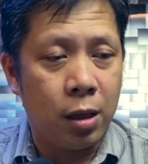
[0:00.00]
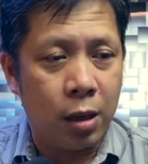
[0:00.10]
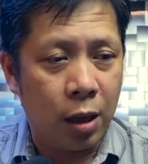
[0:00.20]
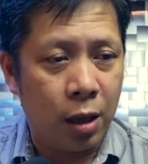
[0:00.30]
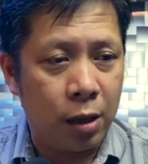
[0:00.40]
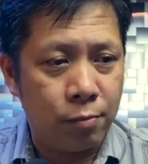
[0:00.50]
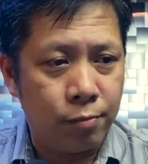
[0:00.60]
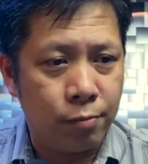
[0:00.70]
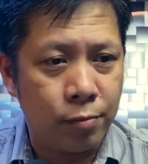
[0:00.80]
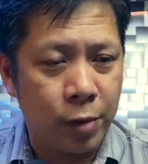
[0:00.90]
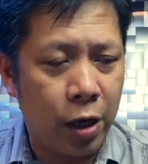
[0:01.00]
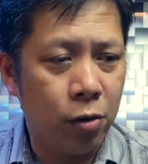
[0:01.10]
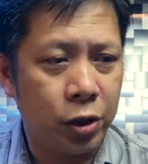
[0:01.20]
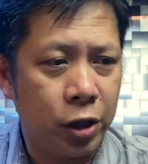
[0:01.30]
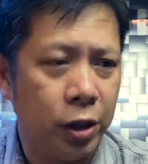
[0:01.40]
Um, he
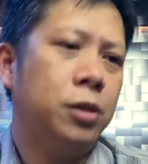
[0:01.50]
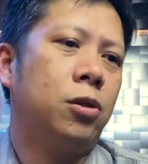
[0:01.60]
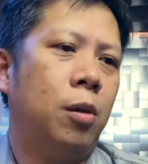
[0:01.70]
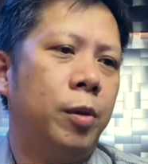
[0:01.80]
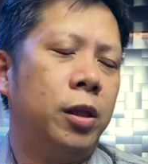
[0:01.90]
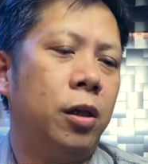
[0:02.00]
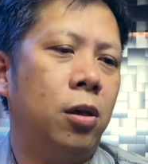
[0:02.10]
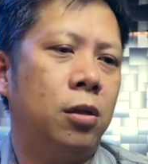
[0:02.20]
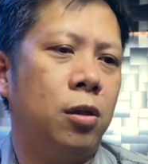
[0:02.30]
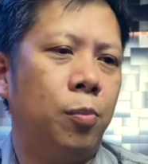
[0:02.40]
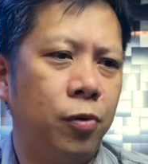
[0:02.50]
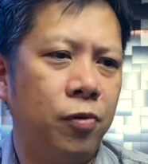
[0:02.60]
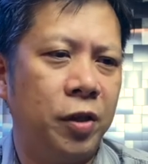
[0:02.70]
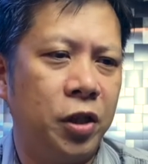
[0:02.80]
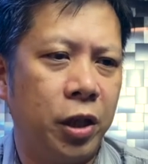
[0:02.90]
or she is commenting on the
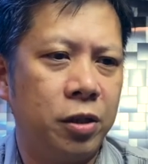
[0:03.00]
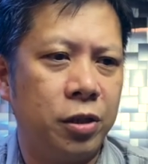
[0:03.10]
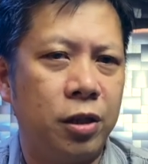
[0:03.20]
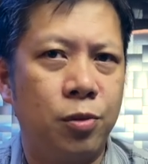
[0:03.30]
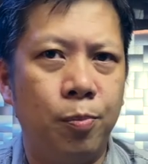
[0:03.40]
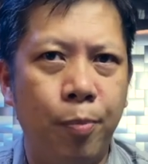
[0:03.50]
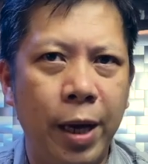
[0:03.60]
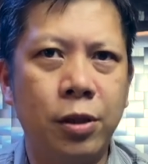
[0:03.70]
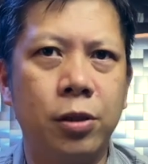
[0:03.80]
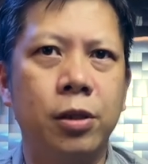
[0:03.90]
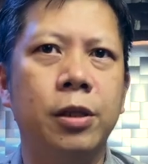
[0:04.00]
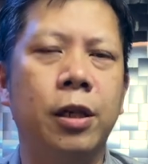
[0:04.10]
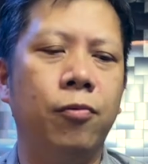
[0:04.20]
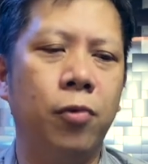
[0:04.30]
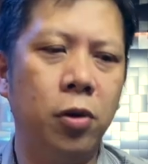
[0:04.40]
proof that J L C is better
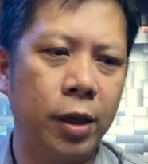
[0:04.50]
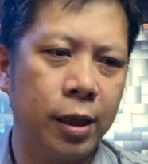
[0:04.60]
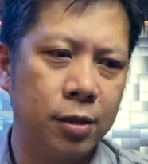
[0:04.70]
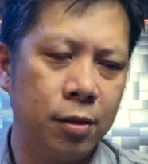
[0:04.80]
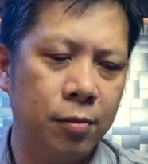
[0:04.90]
than Rolex.